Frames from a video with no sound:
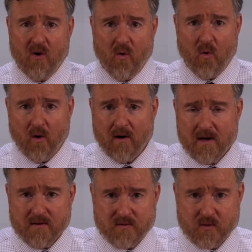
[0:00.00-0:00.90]
or
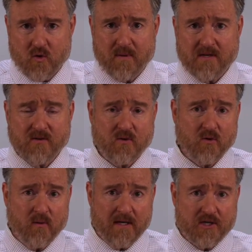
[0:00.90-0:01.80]

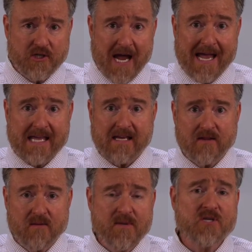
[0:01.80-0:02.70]
Scooby-Doo and Shaggy
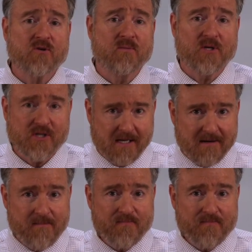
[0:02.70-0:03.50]
and the Mystery Machine.